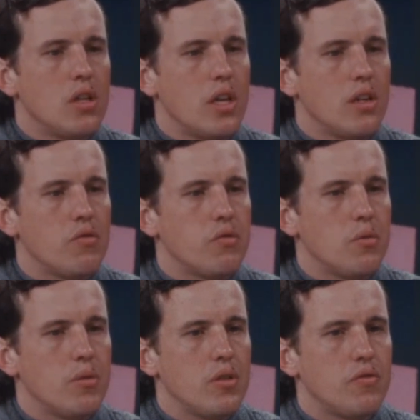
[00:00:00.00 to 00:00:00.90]
in the
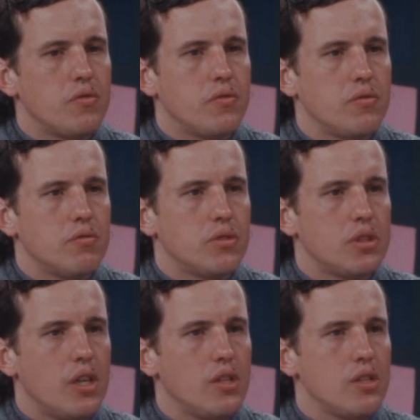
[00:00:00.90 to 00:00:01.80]
formative
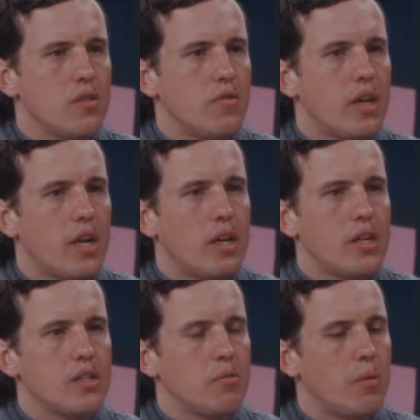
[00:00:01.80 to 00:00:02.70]
stages of their
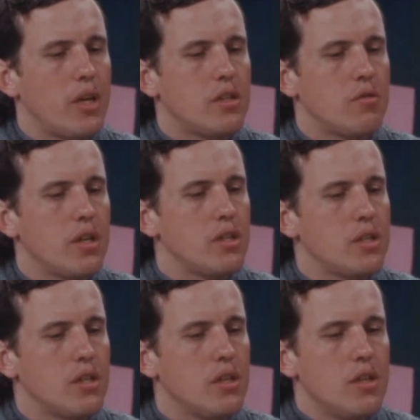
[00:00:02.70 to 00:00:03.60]
adolescent
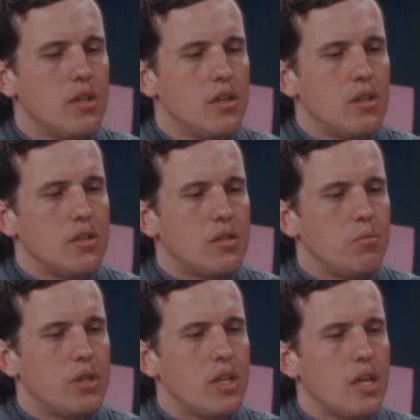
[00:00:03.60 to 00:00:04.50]
maturation to
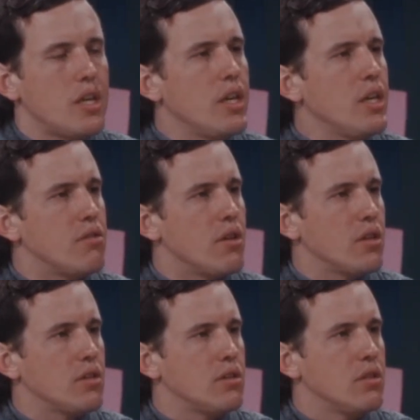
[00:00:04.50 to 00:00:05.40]
be taking any
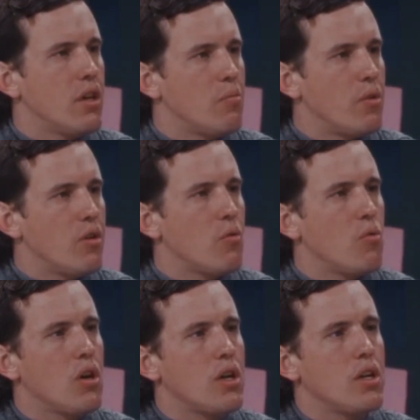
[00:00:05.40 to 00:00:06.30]
drugs, not
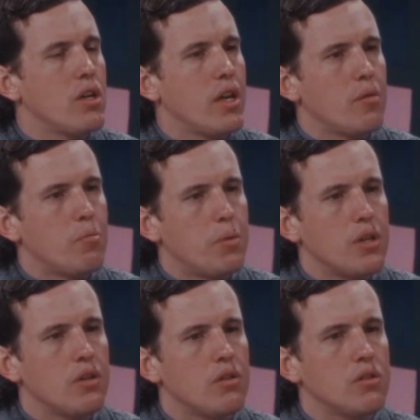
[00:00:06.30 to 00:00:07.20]
marijuana, not
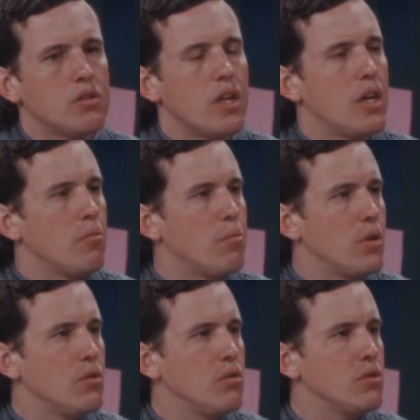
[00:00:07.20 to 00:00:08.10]
pills, not
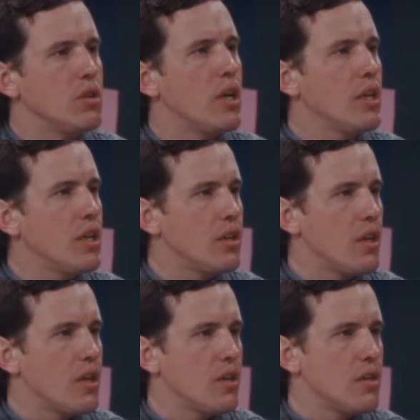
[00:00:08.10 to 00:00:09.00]
booze, not anything.